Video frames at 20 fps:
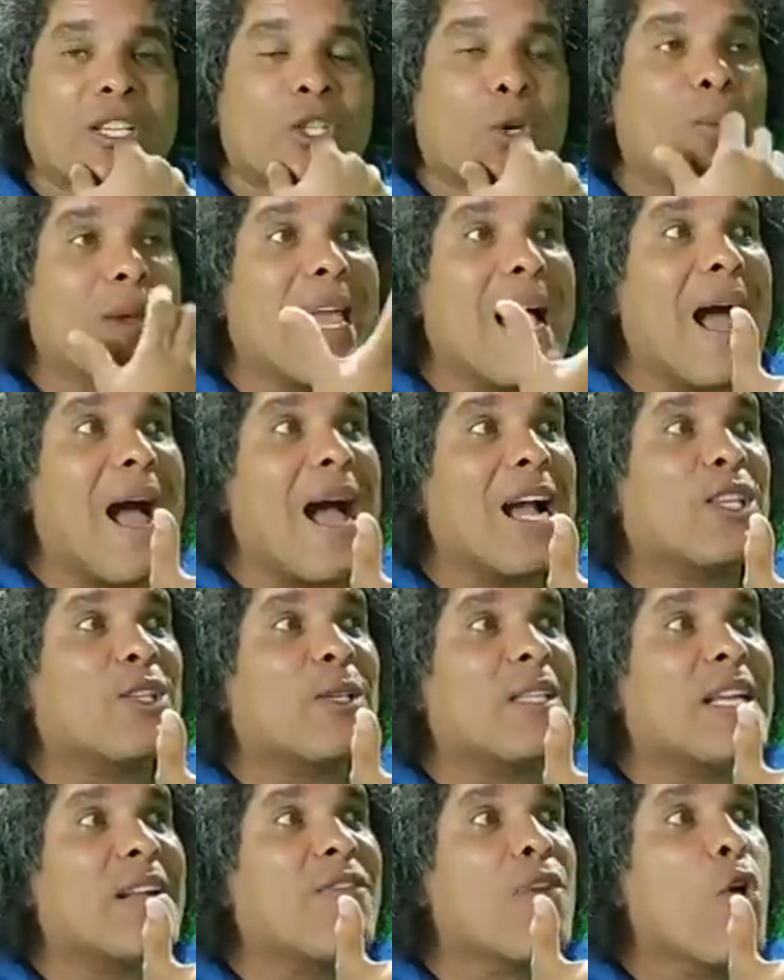So we gotta ask
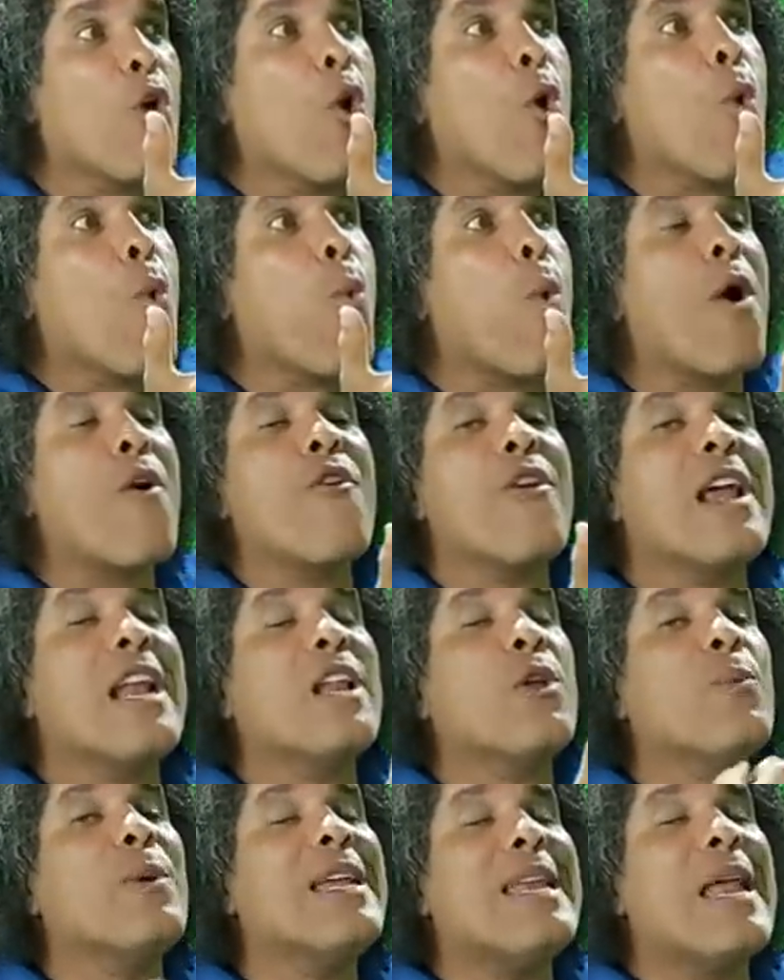yourself, what
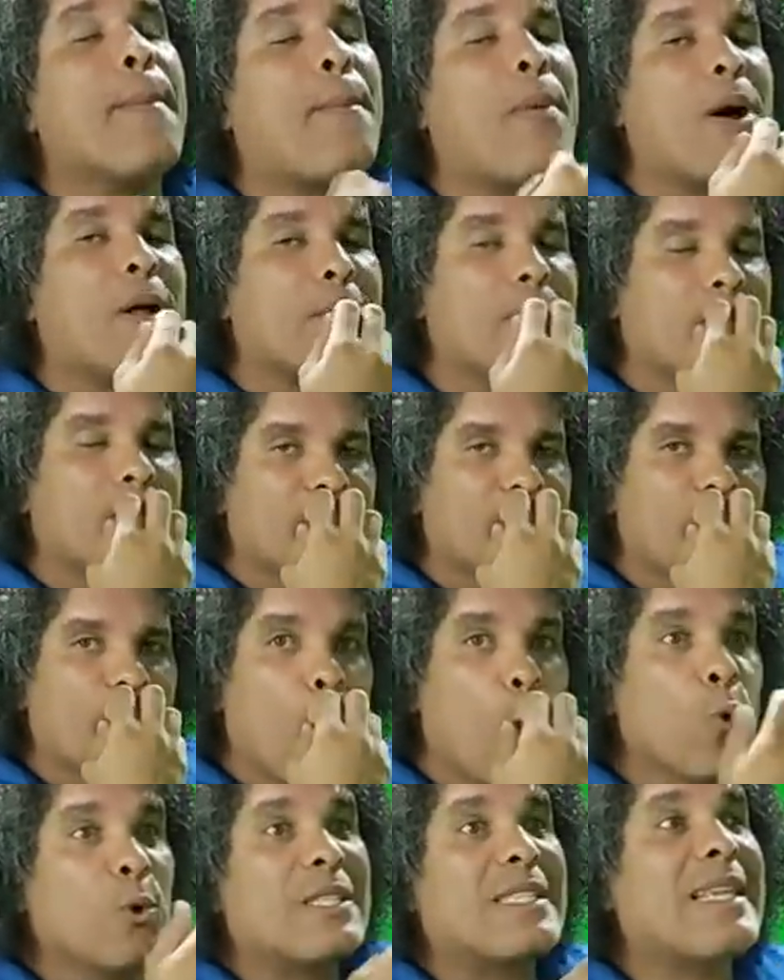really we upon?
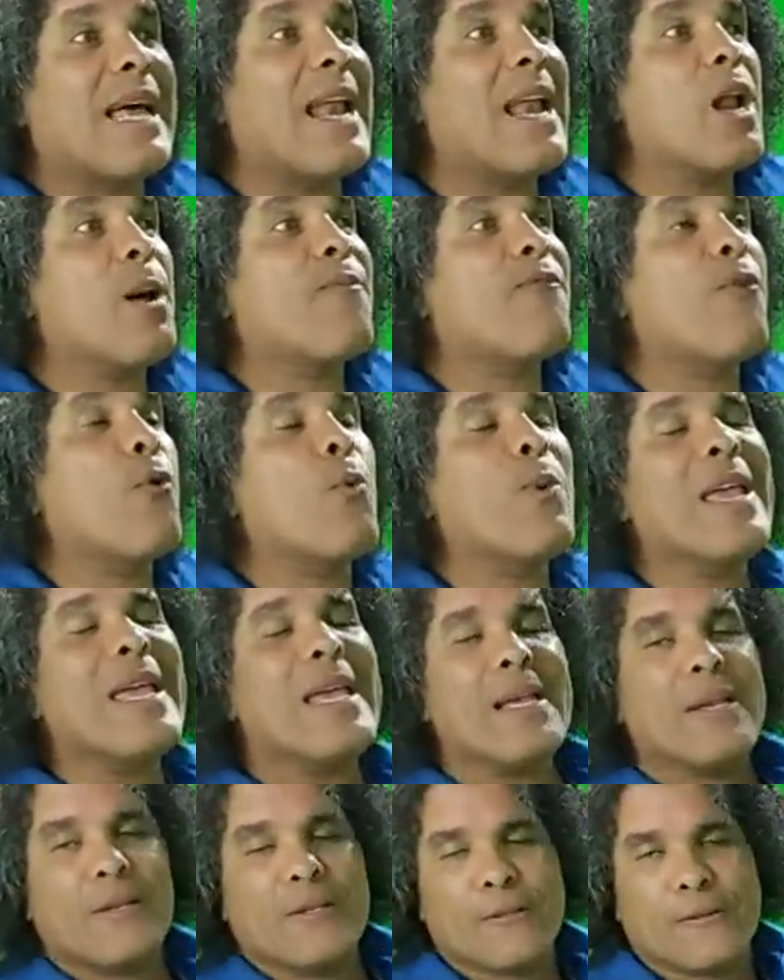Who's standing up for
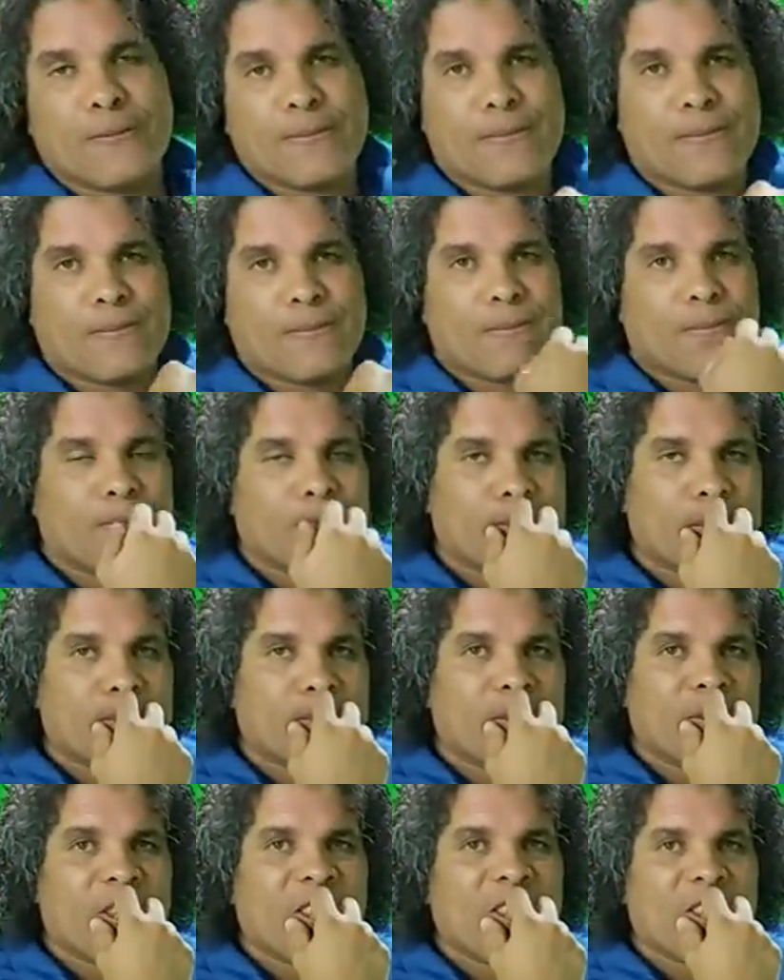we?
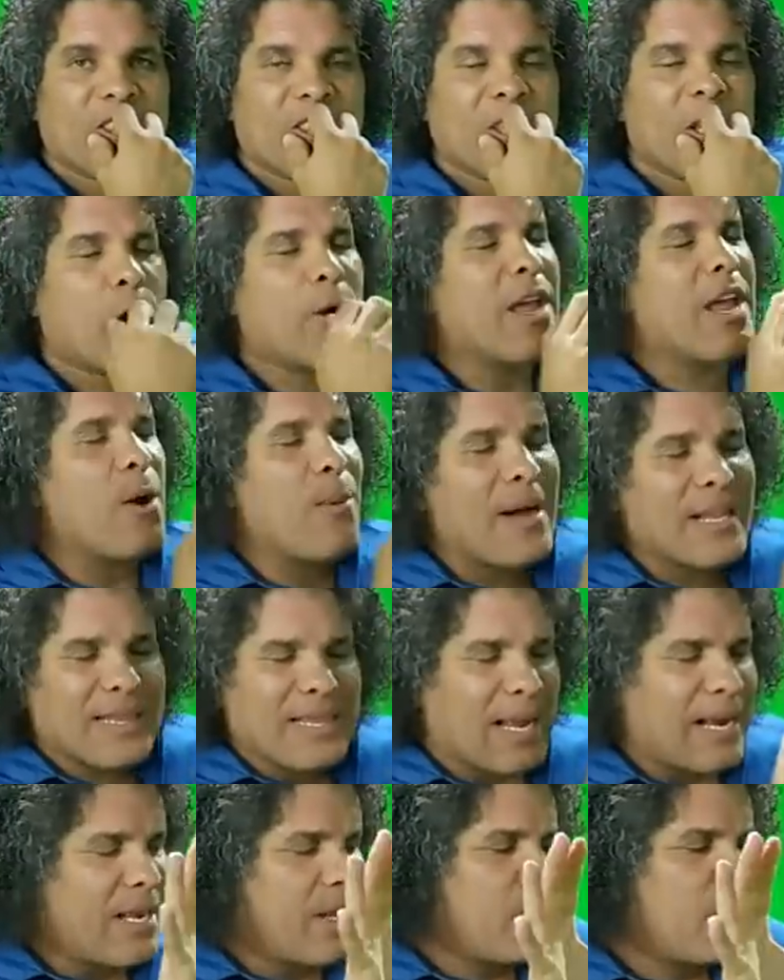Now hear what I'm
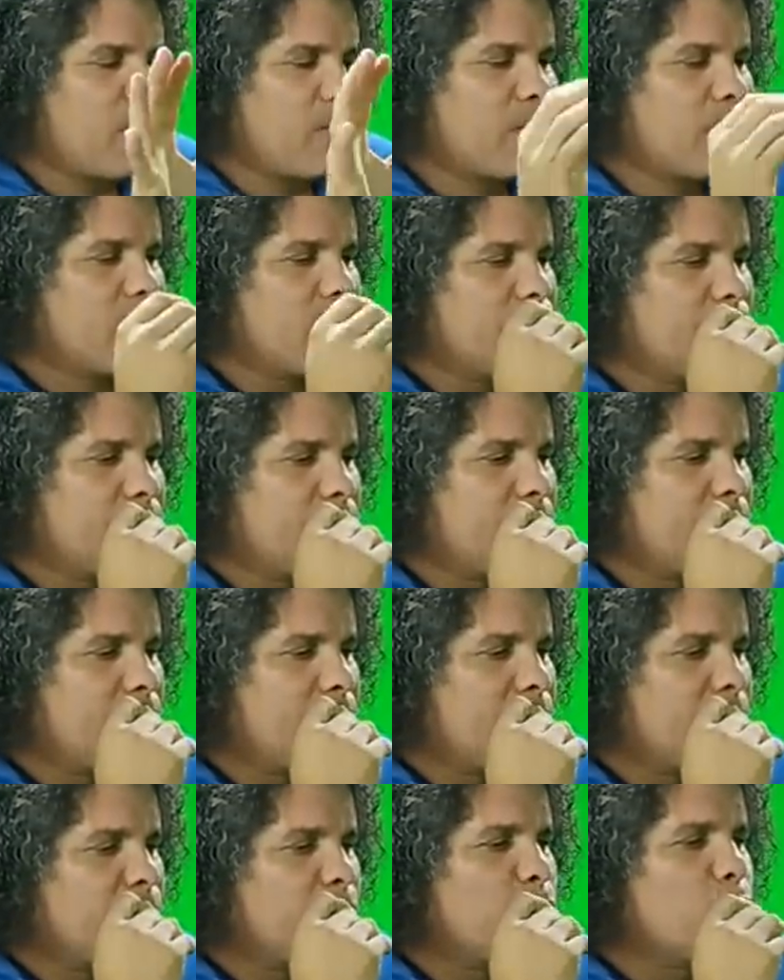telling you.
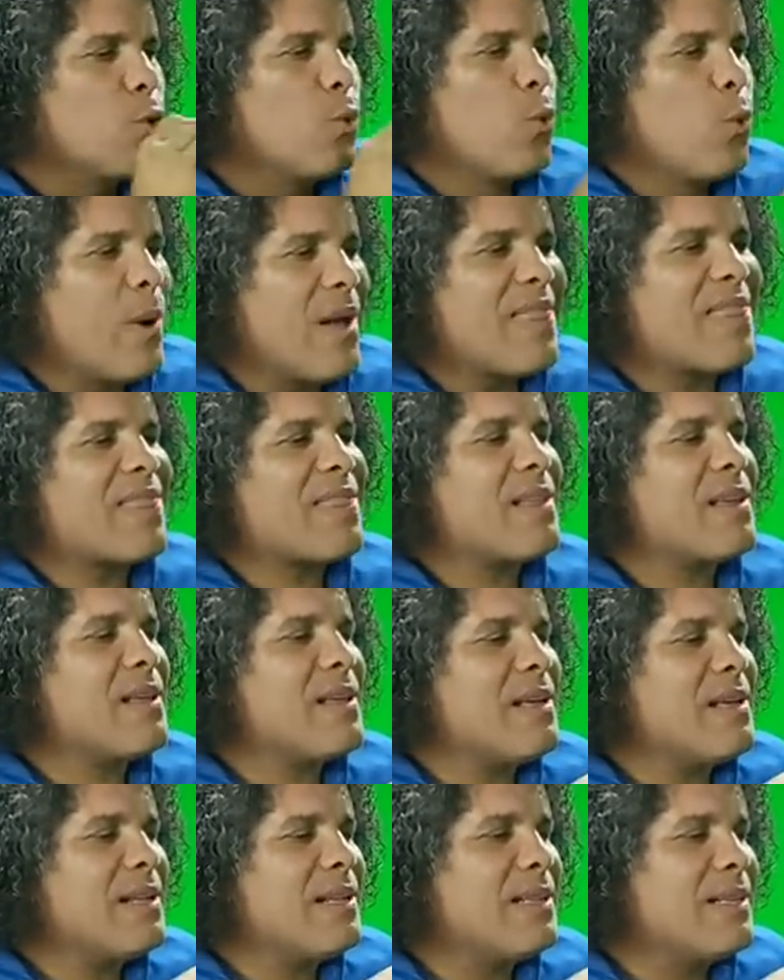With
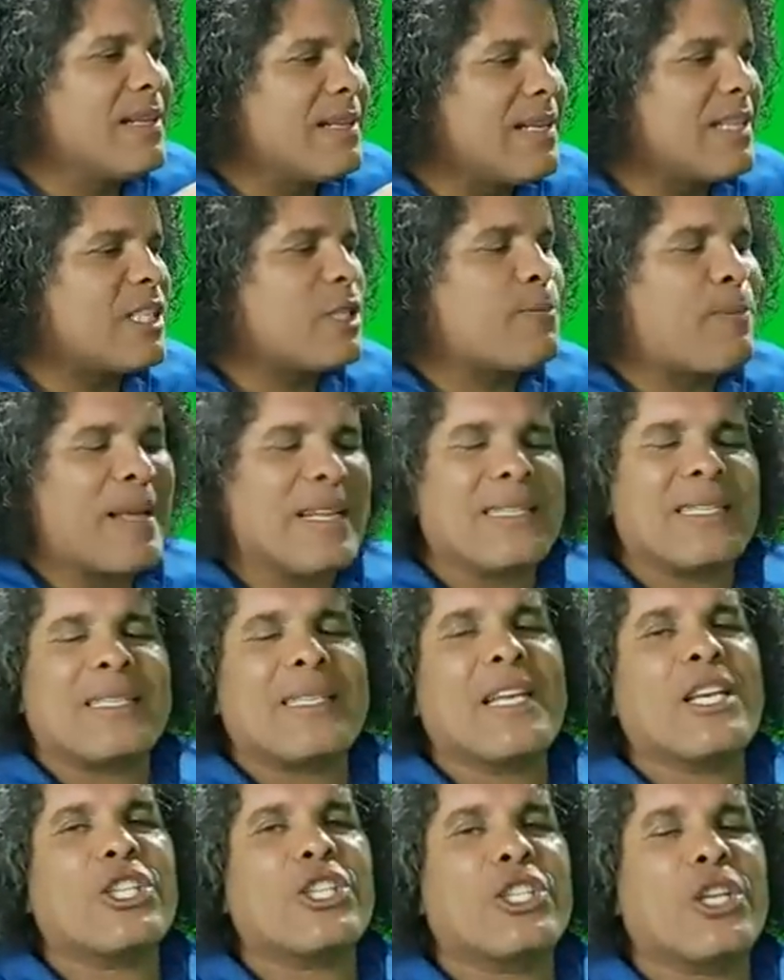the
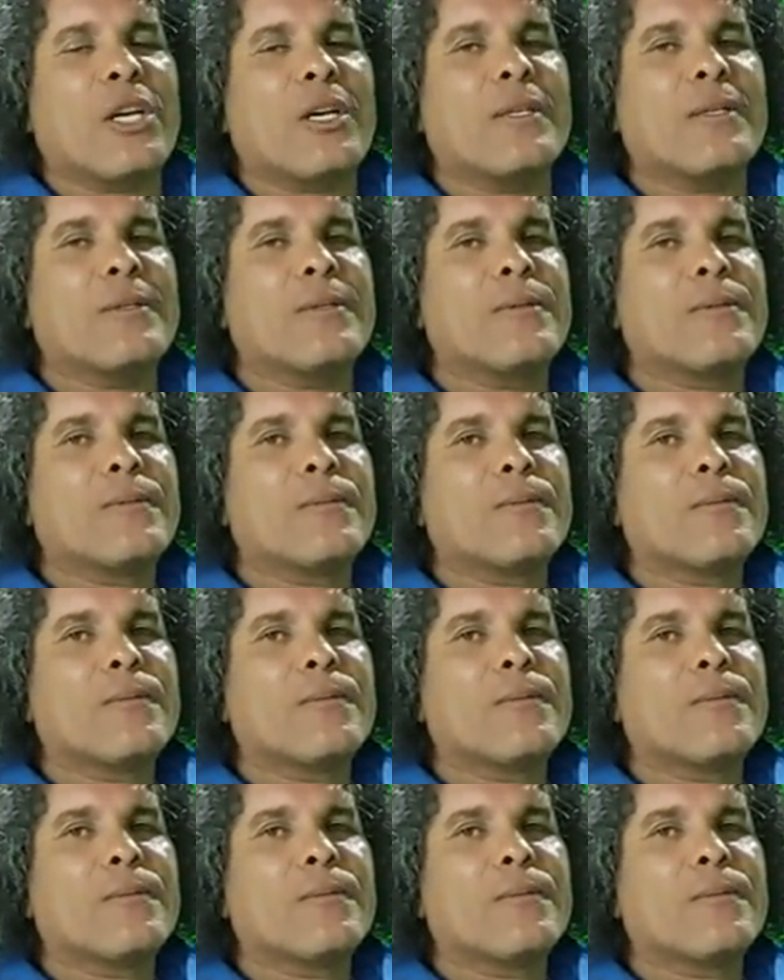dispensation